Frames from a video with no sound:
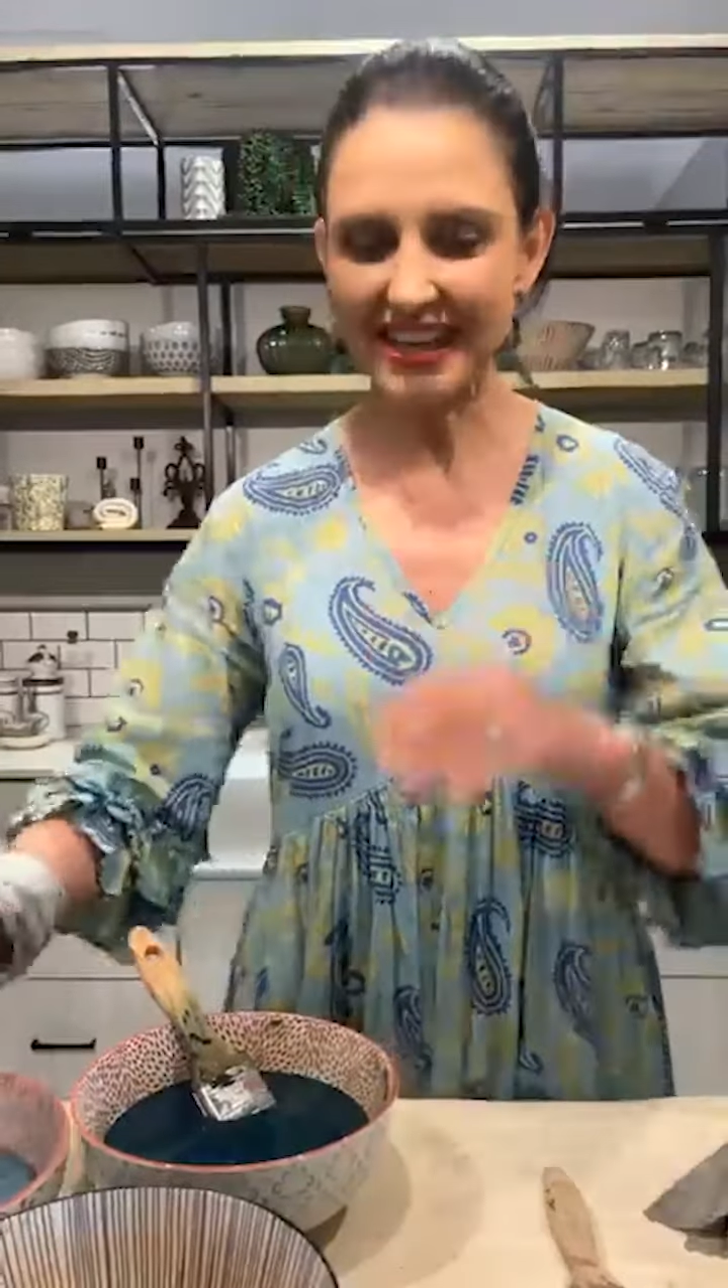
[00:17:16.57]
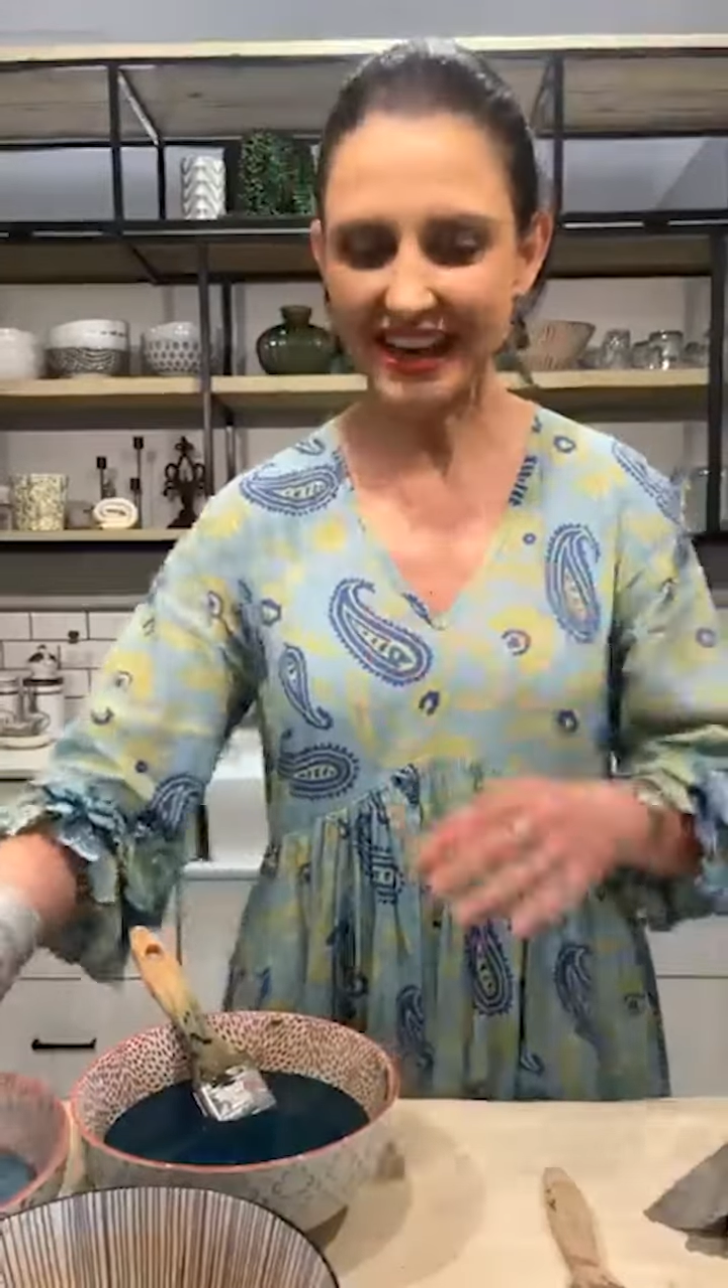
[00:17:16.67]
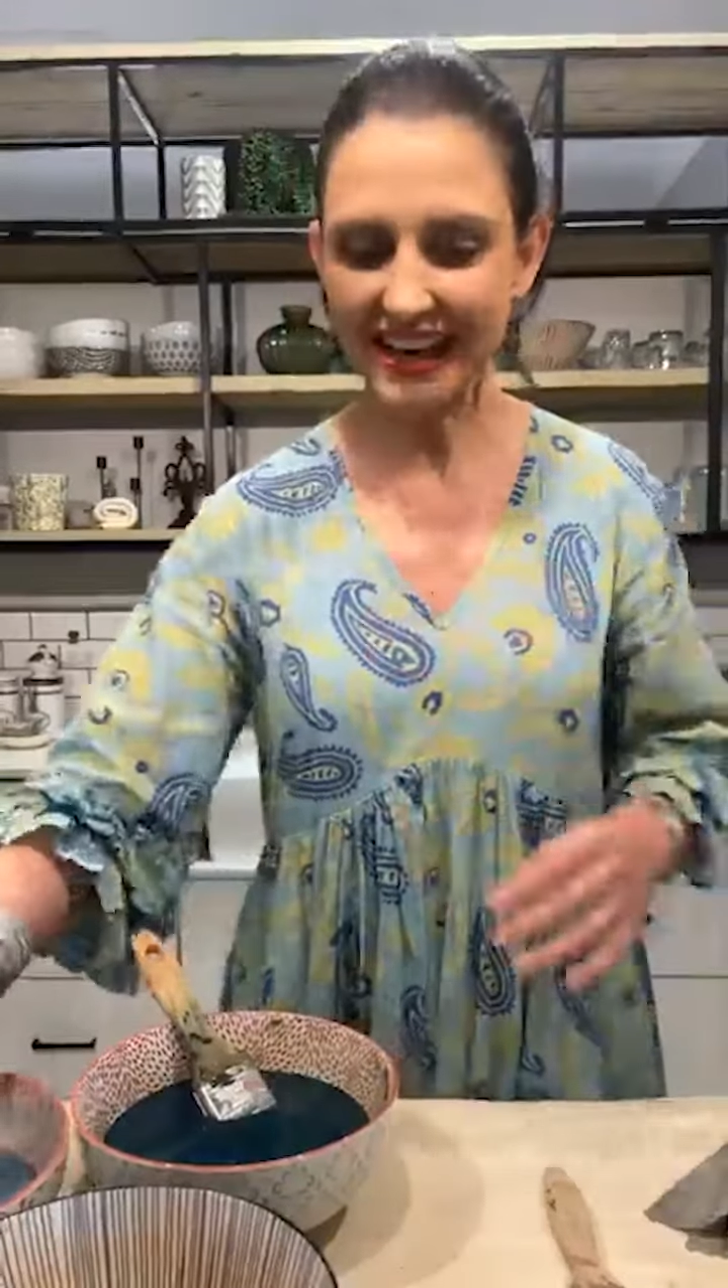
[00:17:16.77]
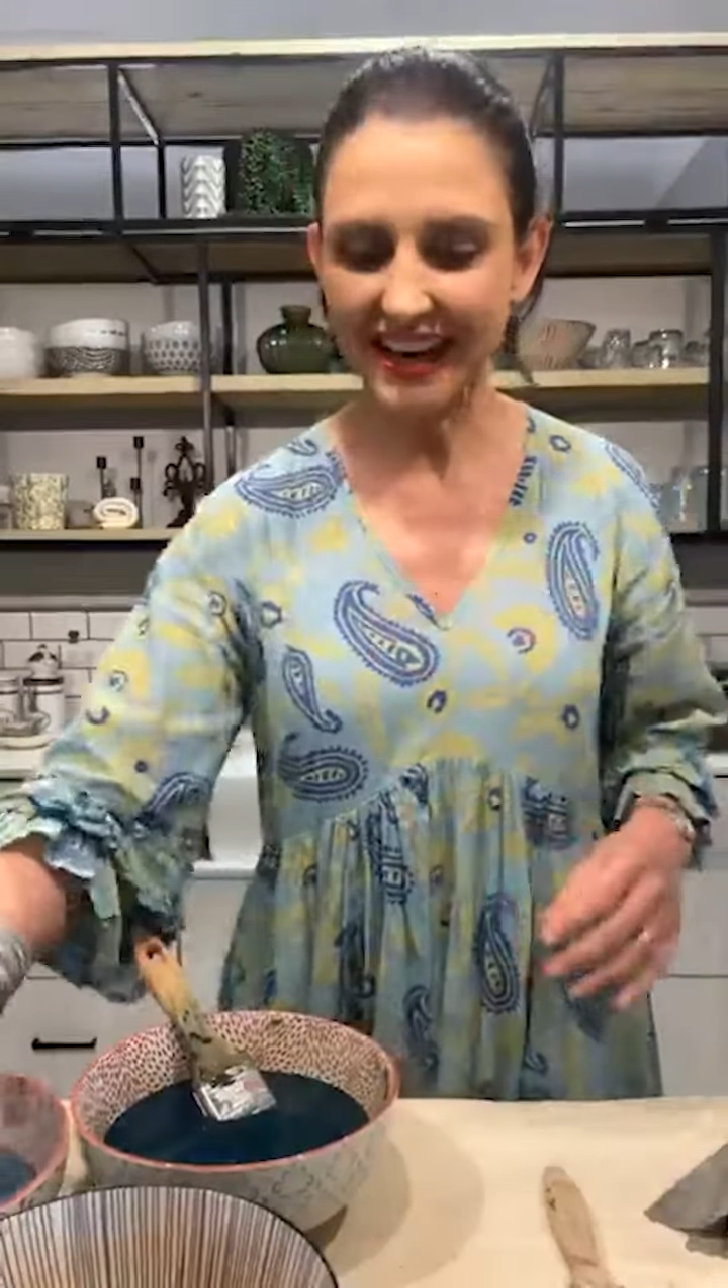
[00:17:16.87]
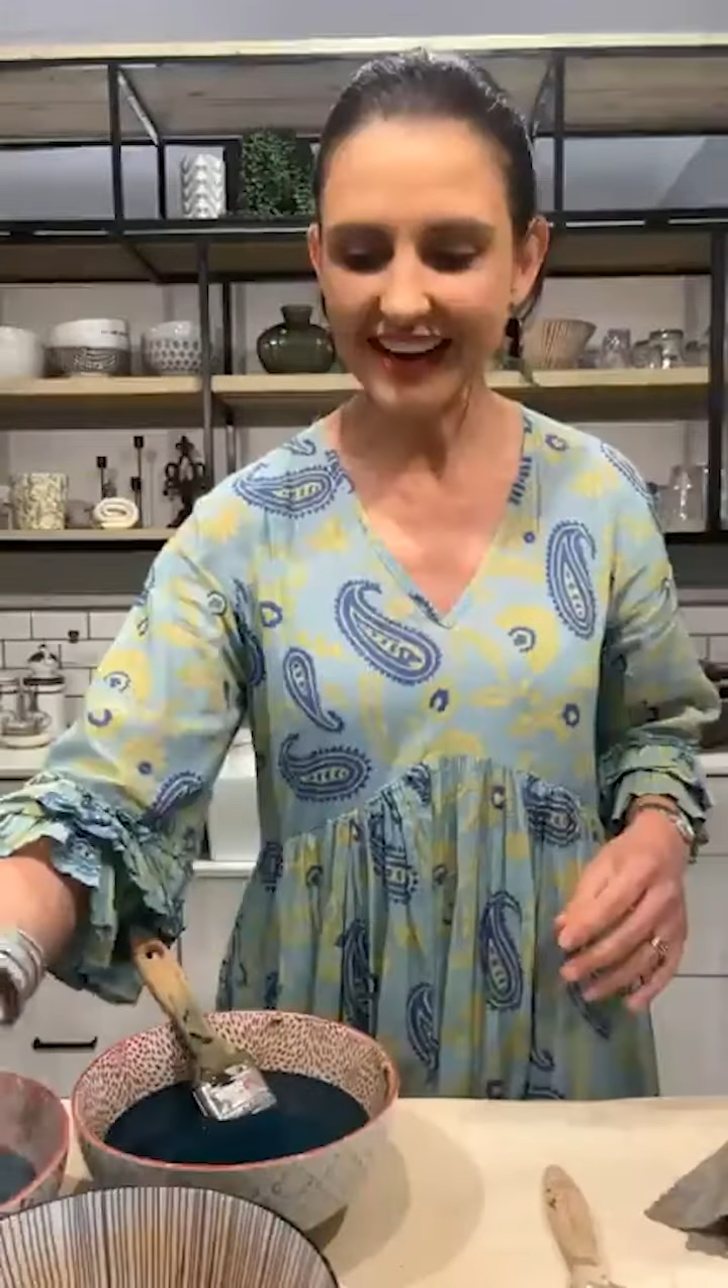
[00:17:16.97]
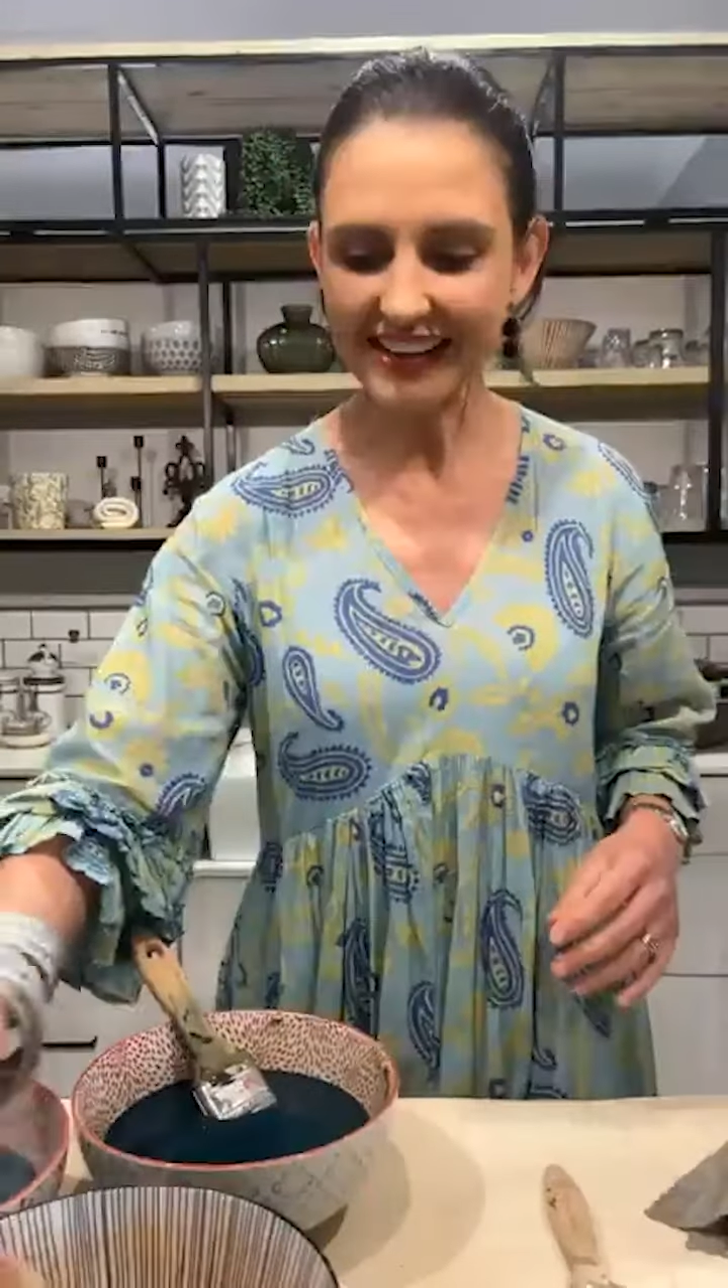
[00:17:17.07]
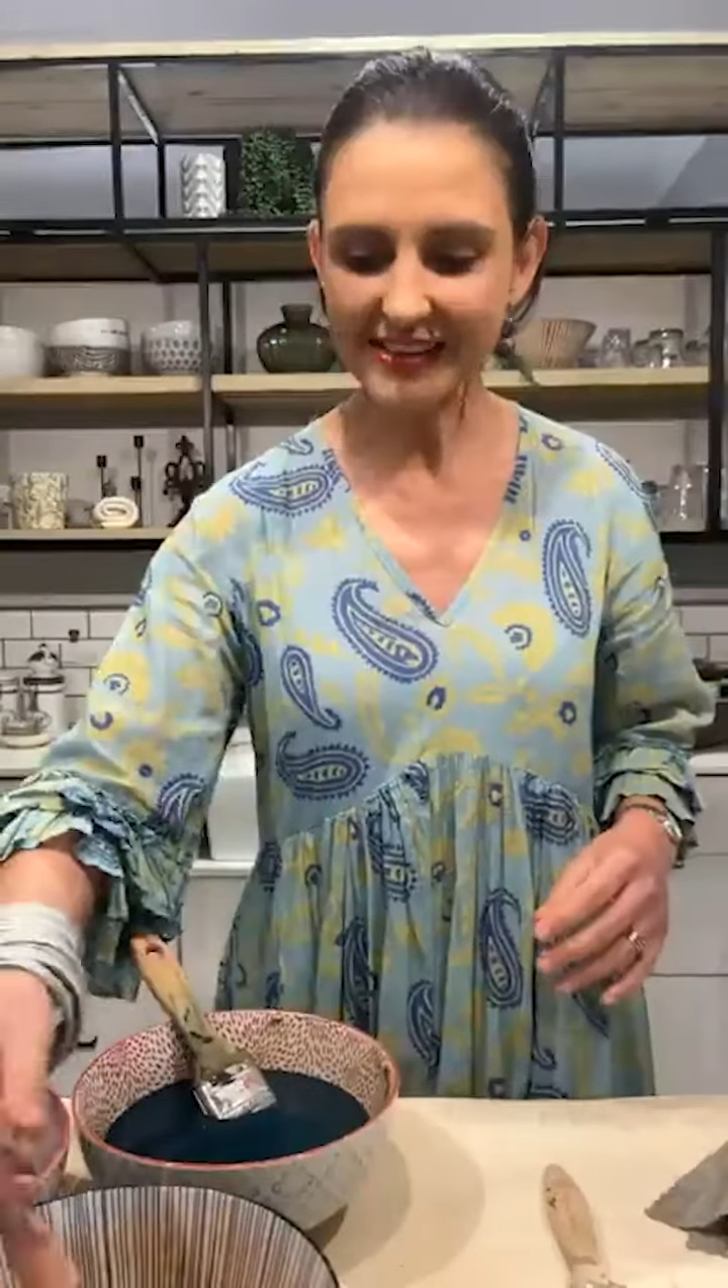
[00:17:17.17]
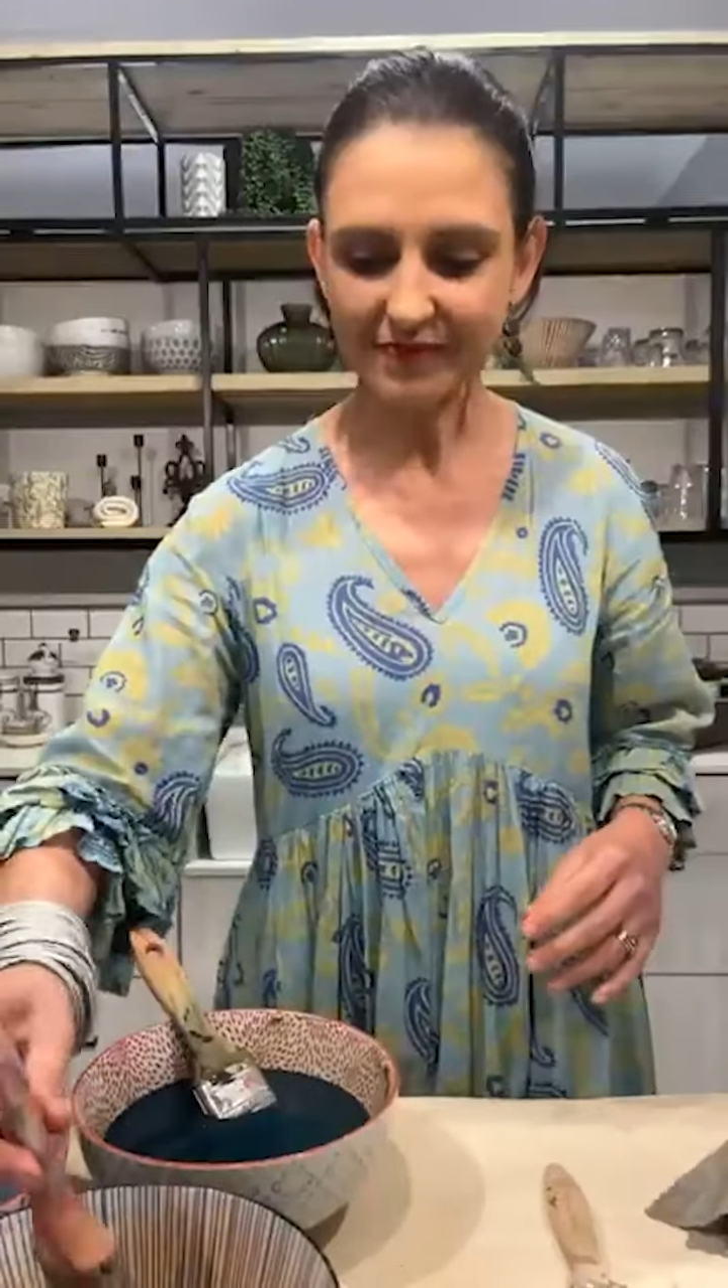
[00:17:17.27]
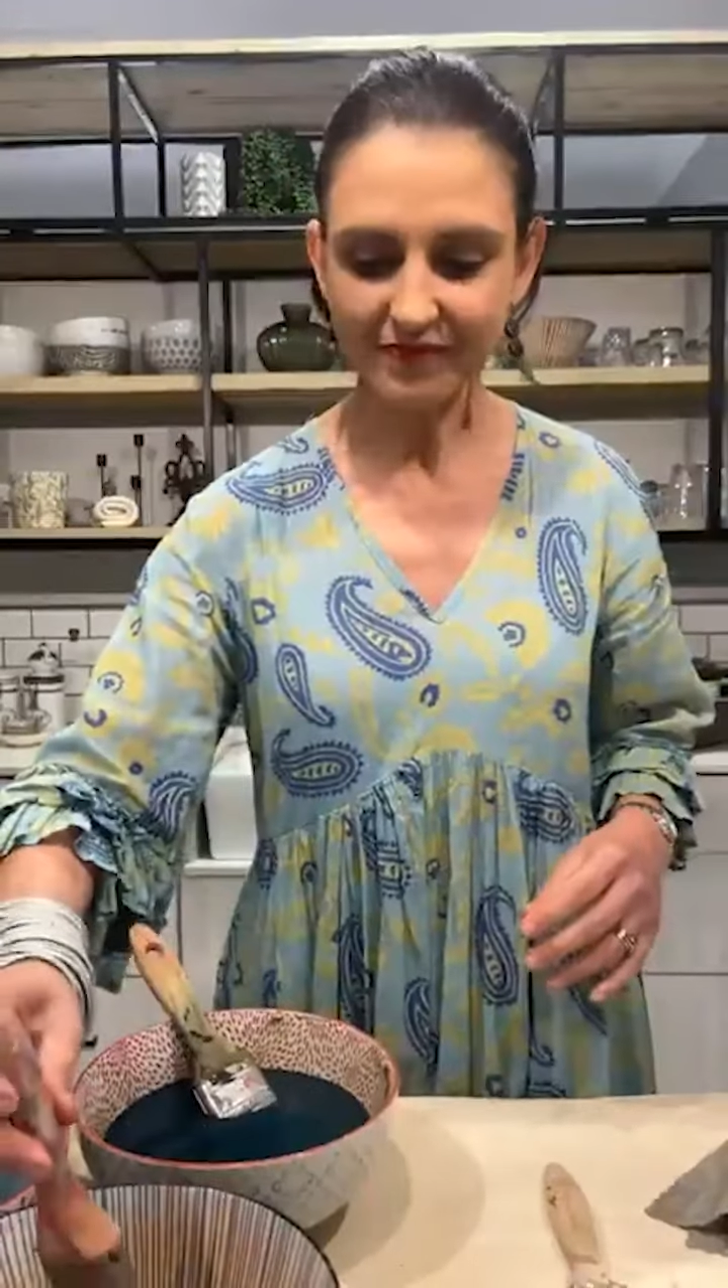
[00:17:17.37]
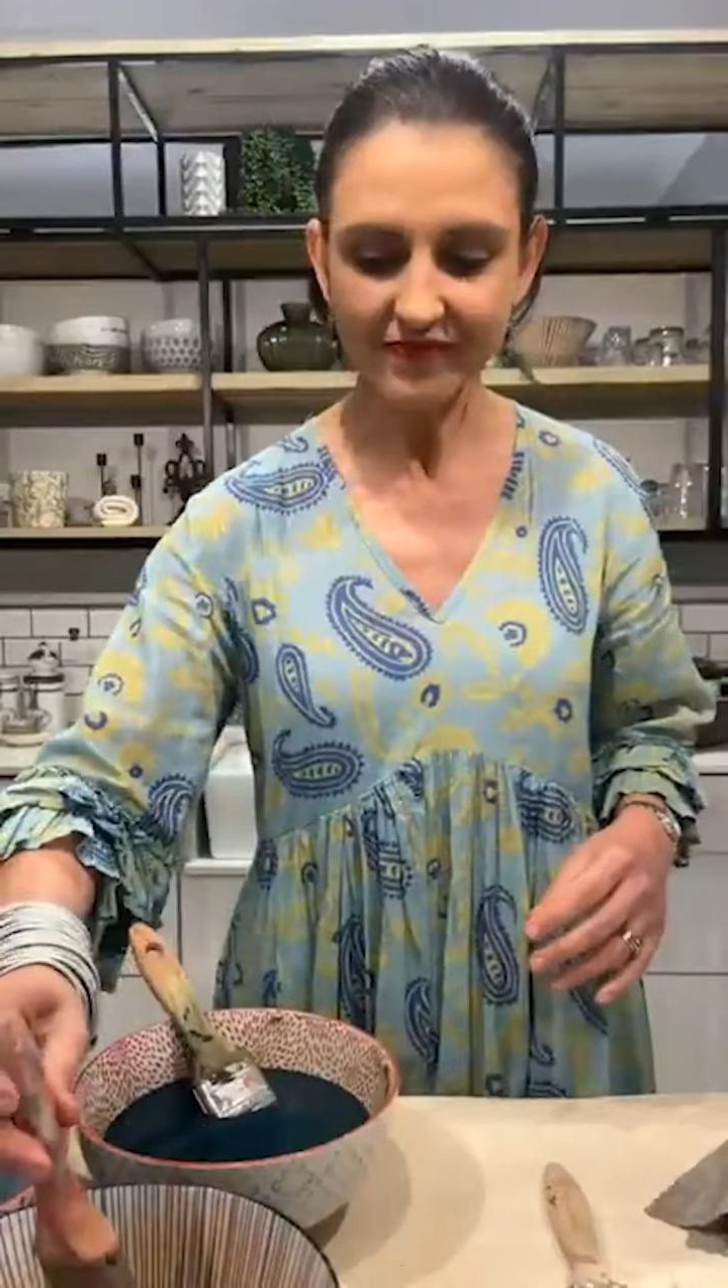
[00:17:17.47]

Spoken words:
that I liked.